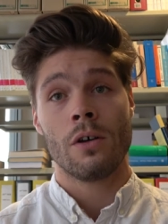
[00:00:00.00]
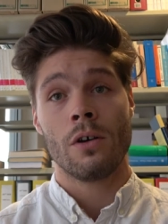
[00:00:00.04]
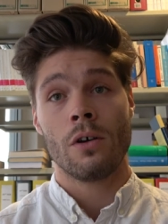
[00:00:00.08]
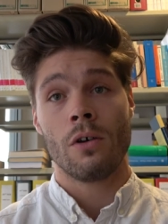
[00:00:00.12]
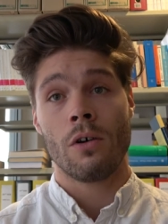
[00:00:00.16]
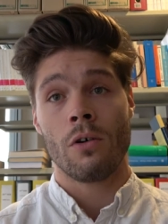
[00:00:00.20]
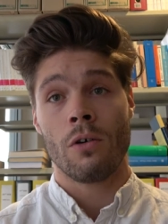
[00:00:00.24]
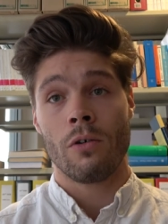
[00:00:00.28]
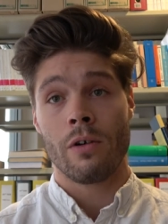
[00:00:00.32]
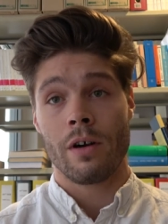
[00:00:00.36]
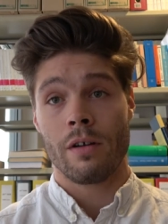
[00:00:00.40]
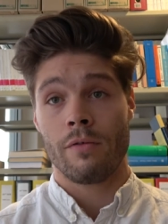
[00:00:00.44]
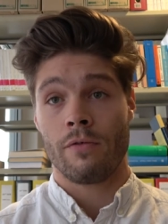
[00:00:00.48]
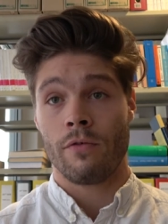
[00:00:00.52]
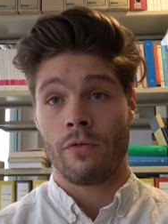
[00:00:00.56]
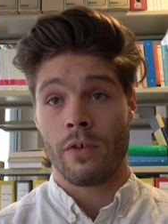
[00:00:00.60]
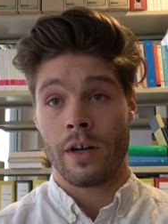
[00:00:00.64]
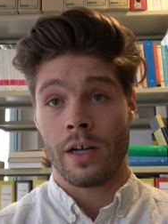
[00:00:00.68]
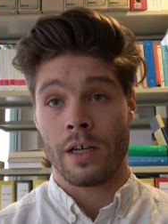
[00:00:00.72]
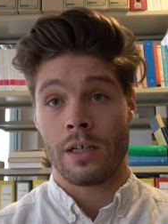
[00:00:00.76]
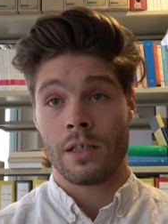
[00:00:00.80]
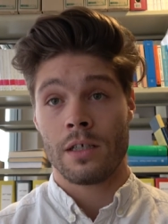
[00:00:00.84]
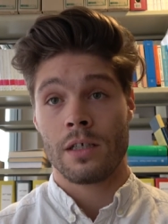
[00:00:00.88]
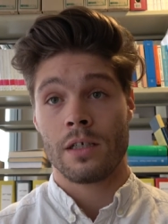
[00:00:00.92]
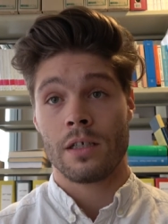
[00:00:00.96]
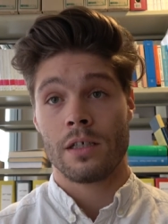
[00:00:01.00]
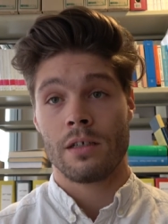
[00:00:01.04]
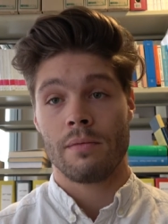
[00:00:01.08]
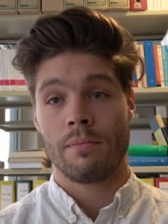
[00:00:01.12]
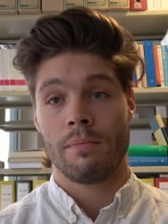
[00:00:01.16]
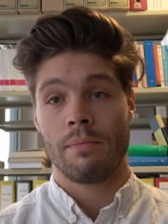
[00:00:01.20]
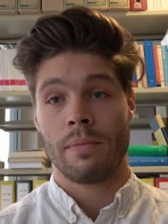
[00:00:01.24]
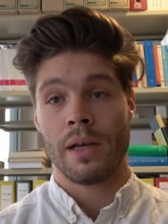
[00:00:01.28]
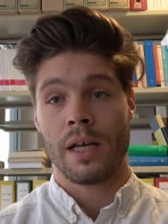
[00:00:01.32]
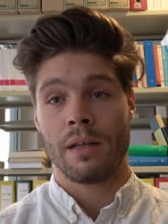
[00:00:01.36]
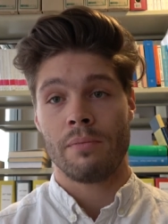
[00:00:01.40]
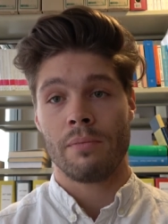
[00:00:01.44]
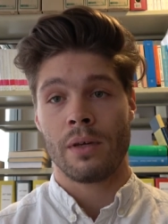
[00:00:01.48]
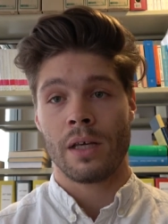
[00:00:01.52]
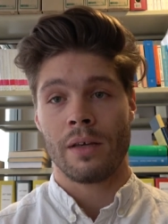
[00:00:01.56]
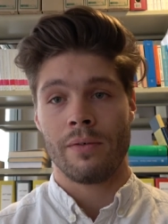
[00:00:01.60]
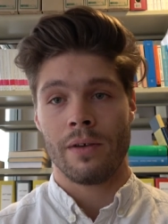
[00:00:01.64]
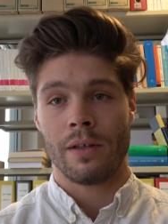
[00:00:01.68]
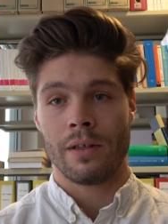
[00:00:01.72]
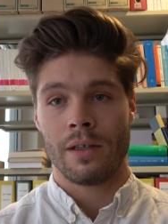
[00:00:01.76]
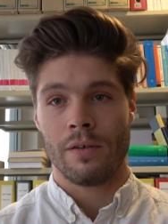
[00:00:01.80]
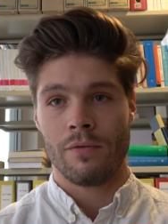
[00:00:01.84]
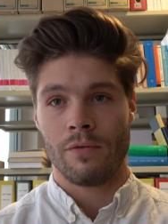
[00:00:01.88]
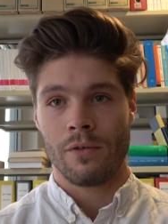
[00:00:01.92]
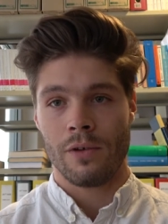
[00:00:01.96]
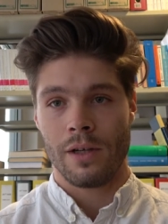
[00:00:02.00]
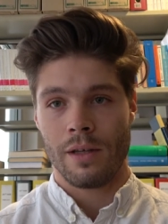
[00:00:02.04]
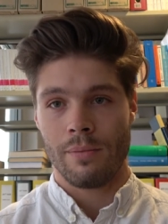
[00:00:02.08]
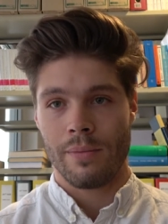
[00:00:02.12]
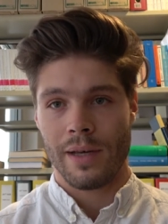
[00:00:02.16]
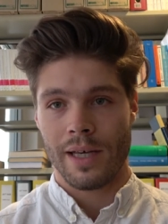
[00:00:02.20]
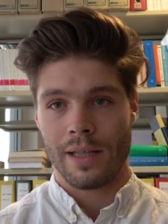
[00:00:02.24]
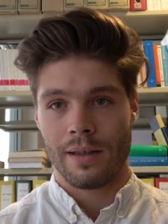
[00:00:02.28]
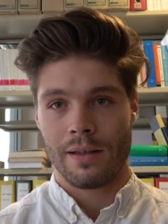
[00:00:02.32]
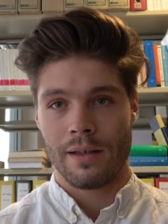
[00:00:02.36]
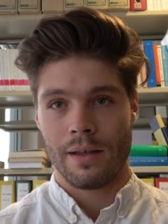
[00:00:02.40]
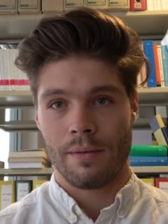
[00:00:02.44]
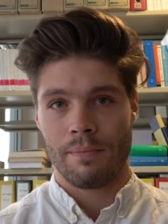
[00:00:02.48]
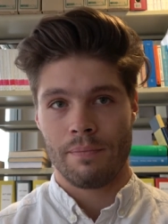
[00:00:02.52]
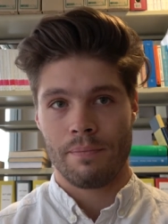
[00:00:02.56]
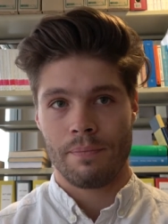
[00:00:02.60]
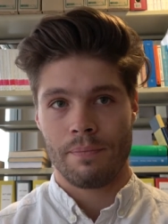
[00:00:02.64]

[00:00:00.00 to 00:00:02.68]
or in French peine privative de liberté.